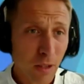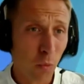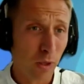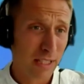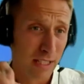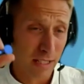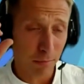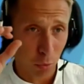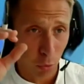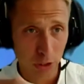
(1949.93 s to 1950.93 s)
What is
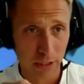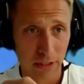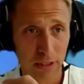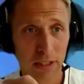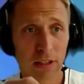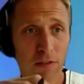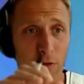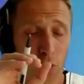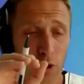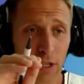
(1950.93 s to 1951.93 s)
important
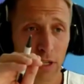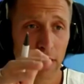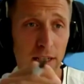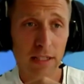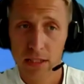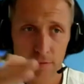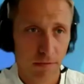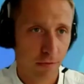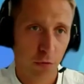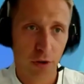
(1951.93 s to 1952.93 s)
for
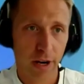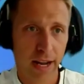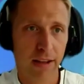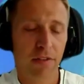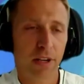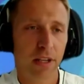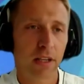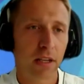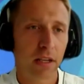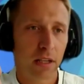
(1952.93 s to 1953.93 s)
every